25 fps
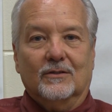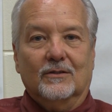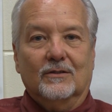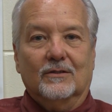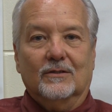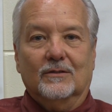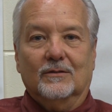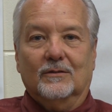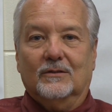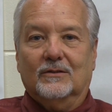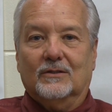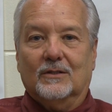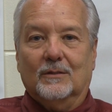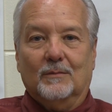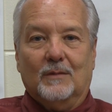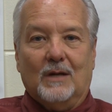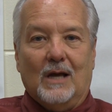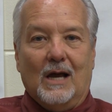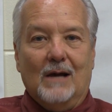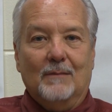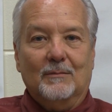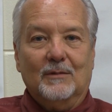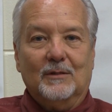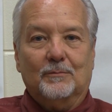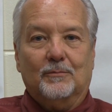to some
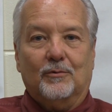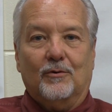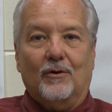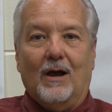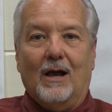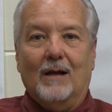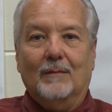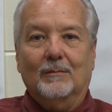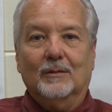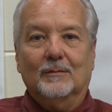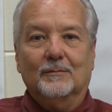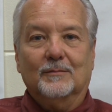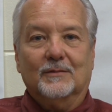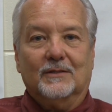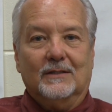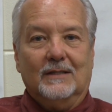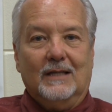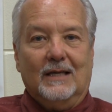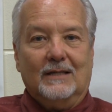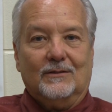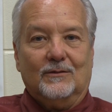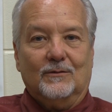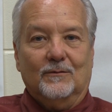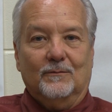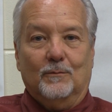common problems, and
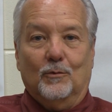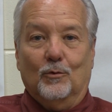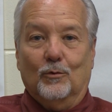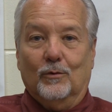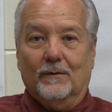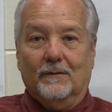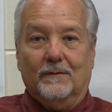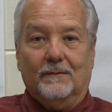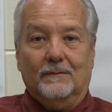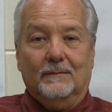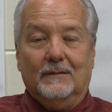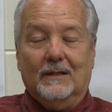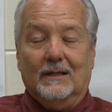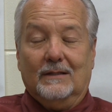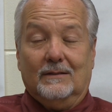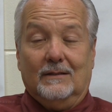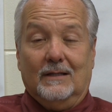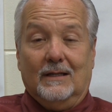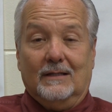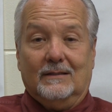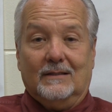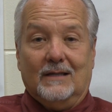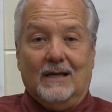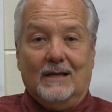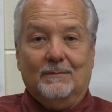
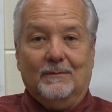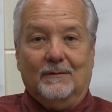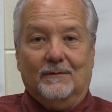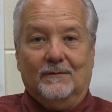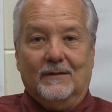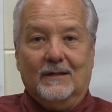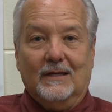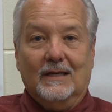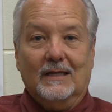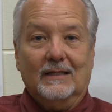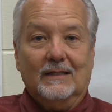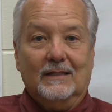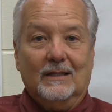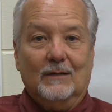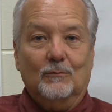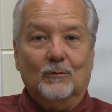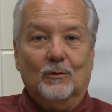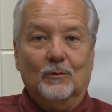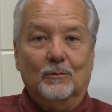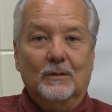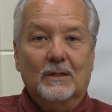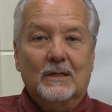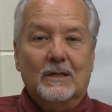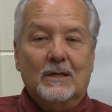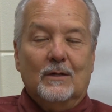that type of thing. And then
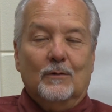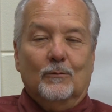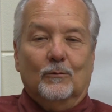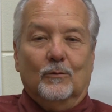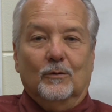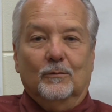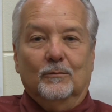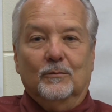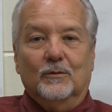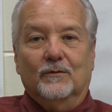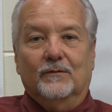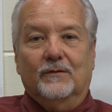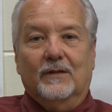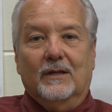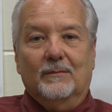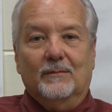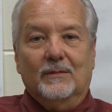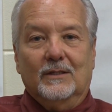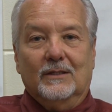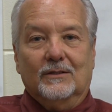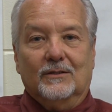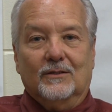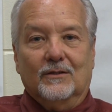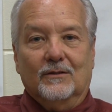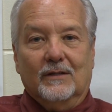we'll move them
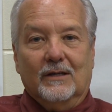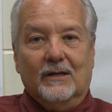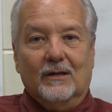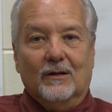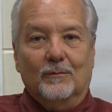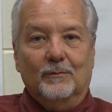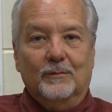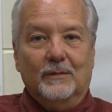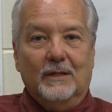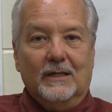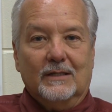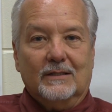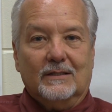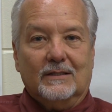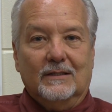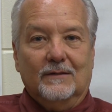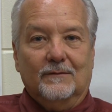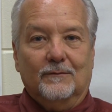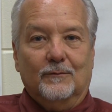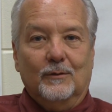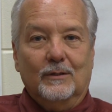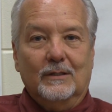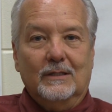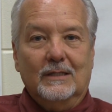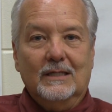into the help desk
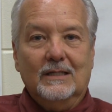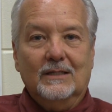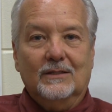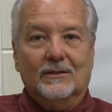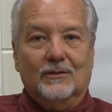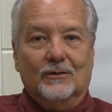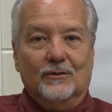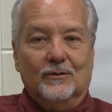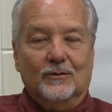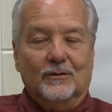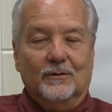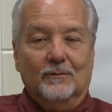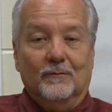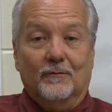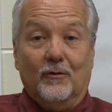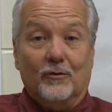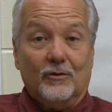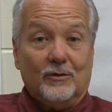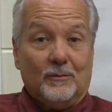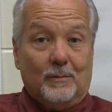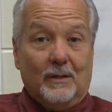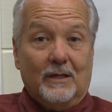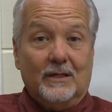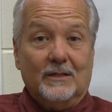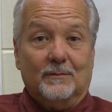if we need to. The
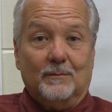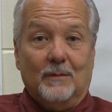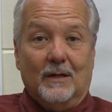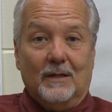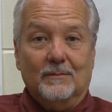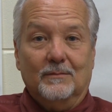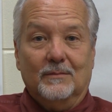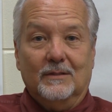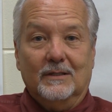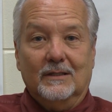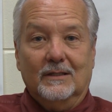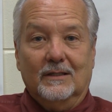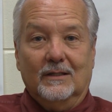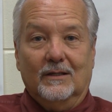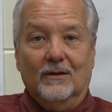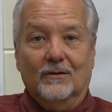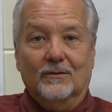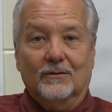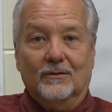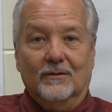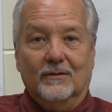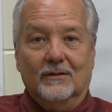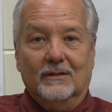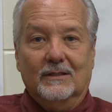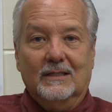first place might be to
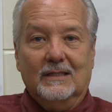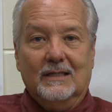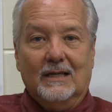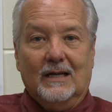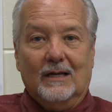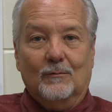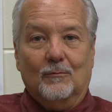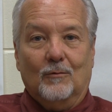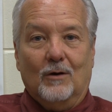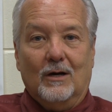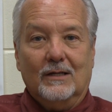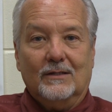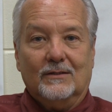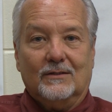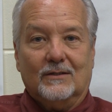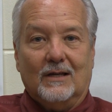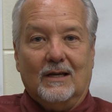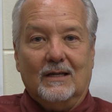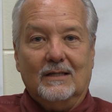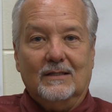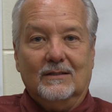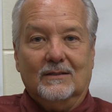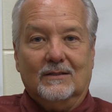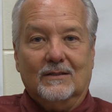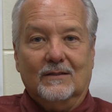go to the DIY
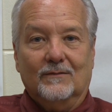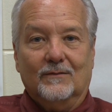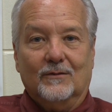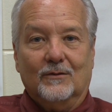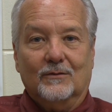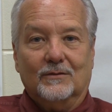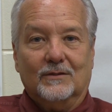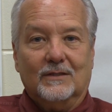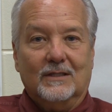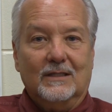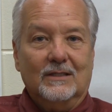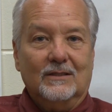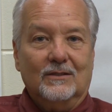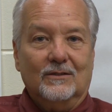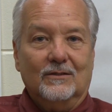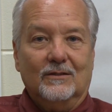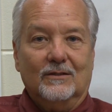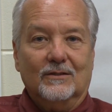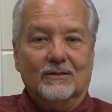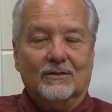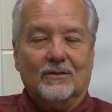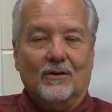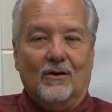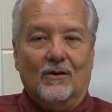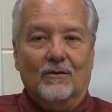site and see if there's things you
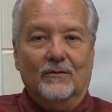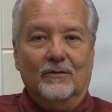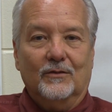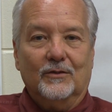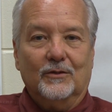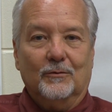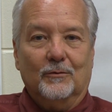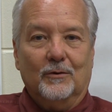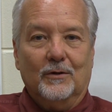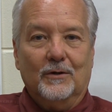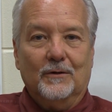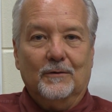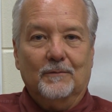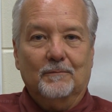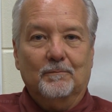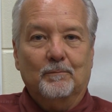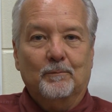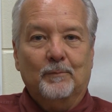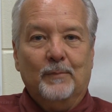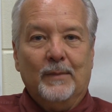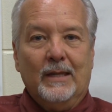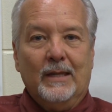can solve on your own.